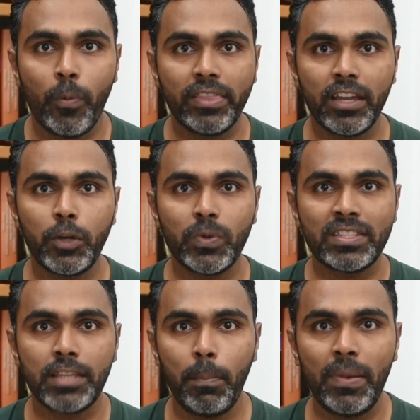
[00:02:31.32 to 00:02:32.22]
whether it was
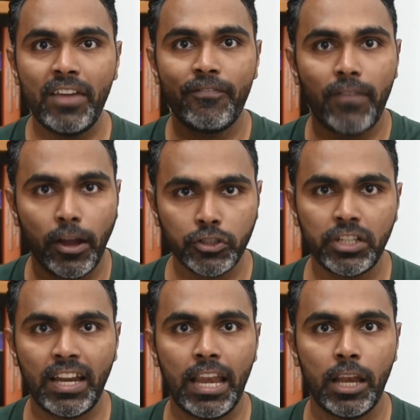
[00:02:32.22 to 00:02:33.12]
simply a
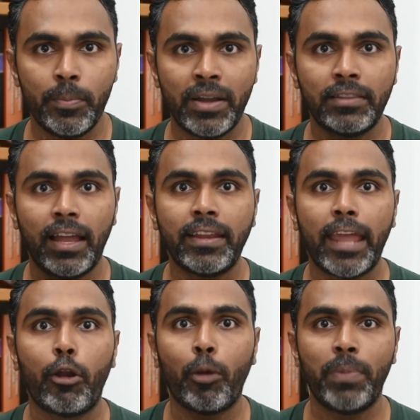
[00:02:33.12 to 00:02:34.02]
functional element that
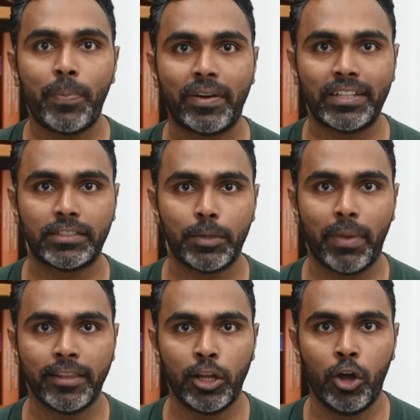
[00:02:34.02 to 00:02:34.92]
cannot be protected
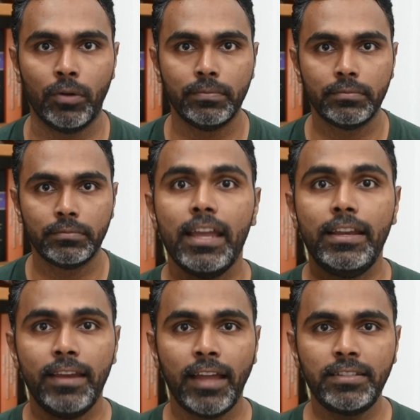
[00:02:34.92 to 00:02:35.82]
by the law.
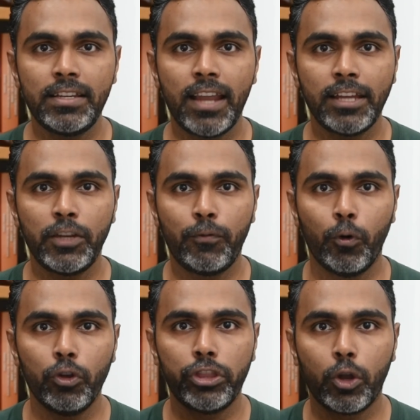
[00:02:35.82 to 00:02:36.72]
In
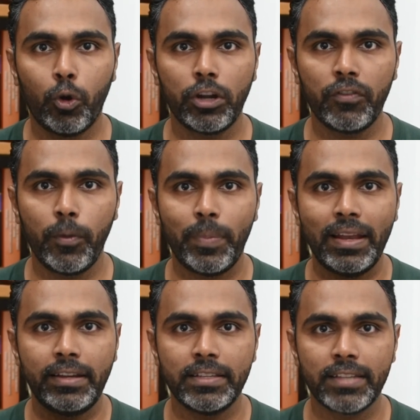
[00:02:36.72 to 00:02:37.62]
1994, the Court of
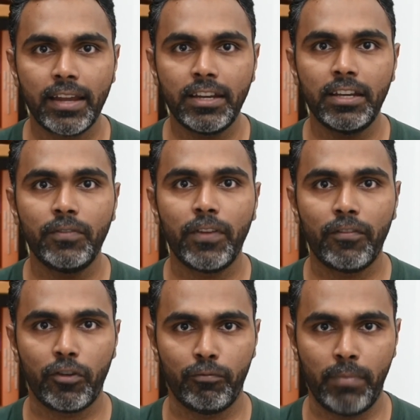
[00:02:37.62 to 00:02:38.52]
Appeal decided in
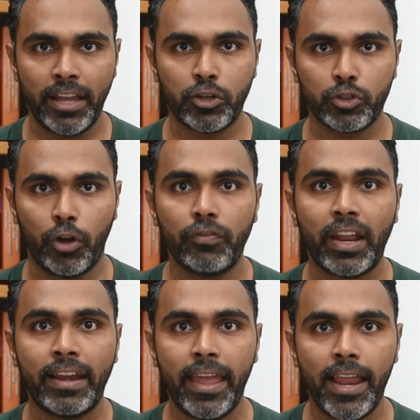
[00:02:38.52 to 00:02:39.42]
favor of Microsoft
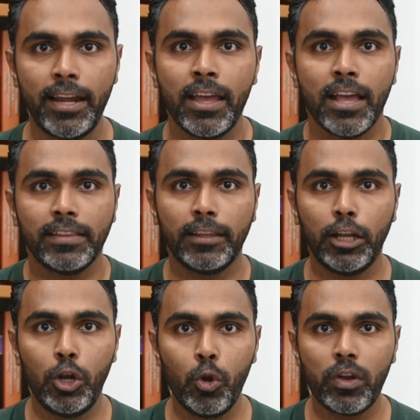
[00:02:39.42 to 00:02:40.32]
and held that the
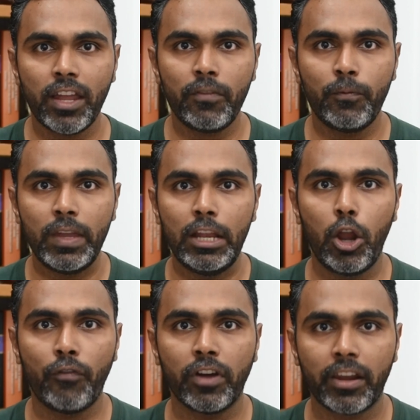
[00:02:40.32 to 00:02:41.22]
look and feel
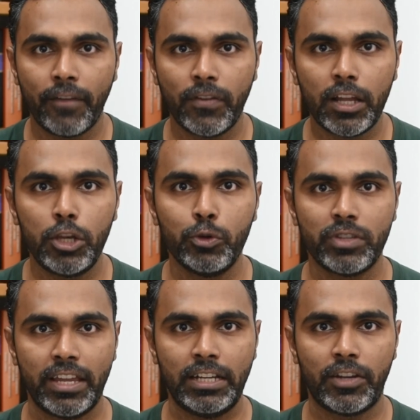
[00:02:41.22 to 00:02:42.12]
of a graphical user
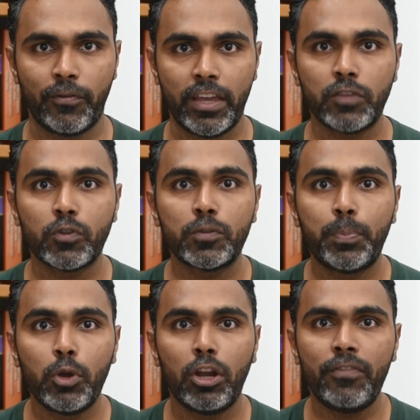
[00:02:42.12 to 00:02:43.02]
interface was
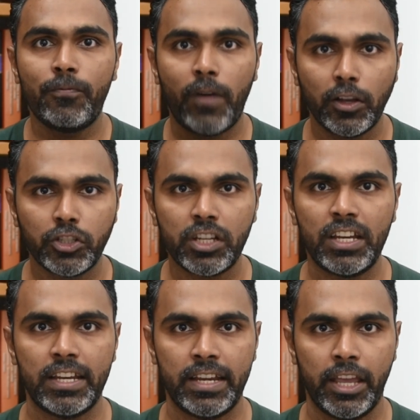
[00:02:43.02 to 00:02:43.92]
purely
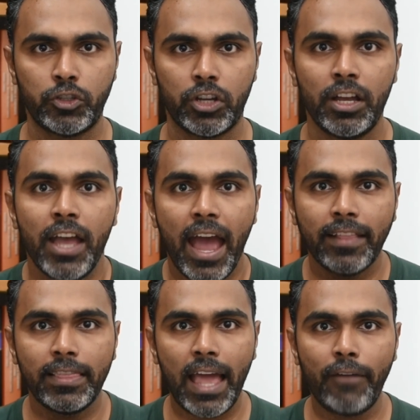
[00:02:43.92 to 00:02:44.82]
functional in nature
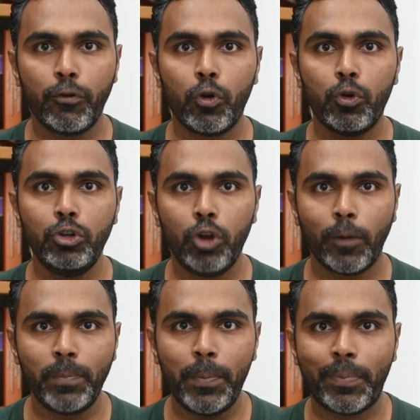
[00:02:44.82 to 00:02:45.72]
and therefore could
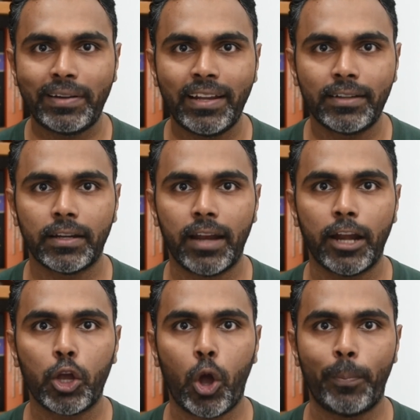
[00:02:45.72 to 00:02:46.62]
not be protected
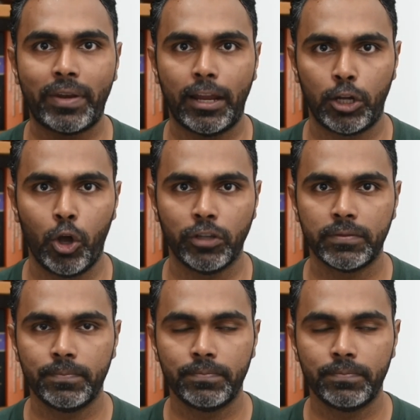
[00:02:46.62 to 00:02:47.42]
under copyright laws.